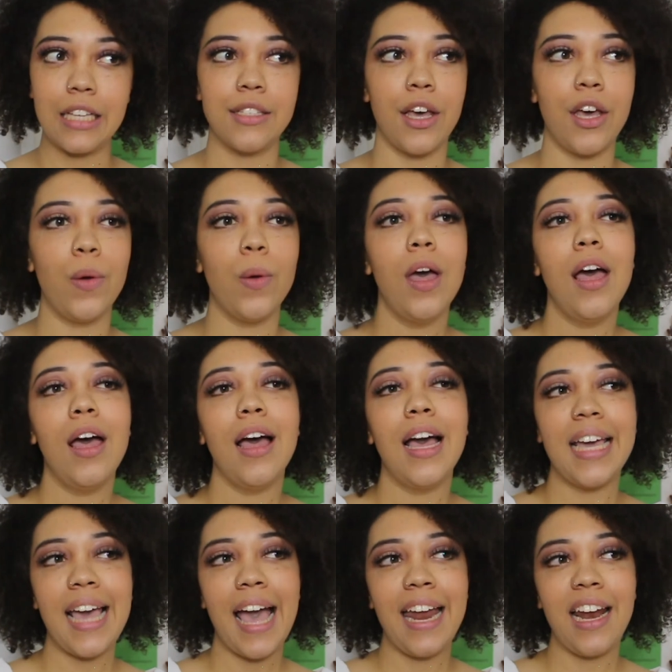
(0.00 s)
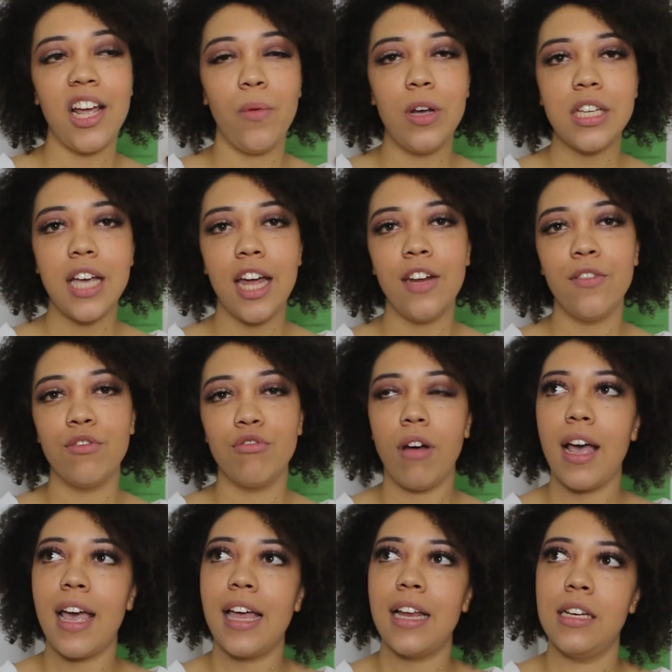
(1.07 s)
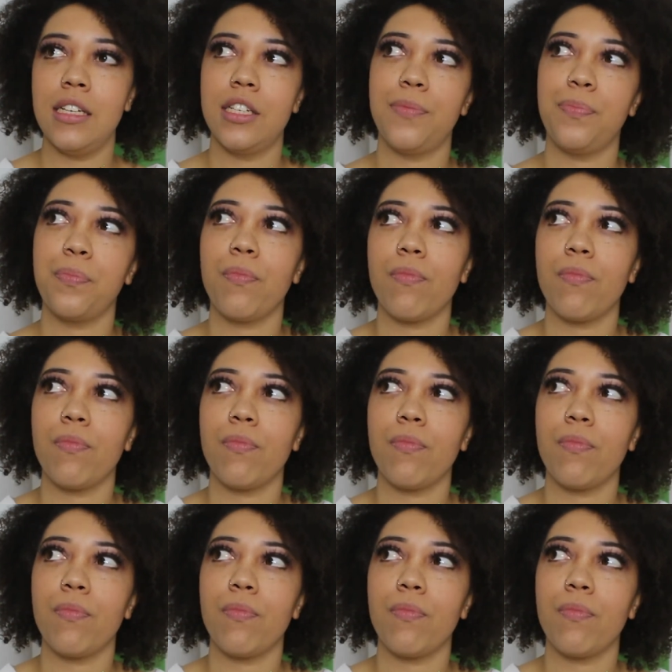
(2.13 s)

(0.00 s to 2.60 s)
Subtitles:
So again, I always kind of try and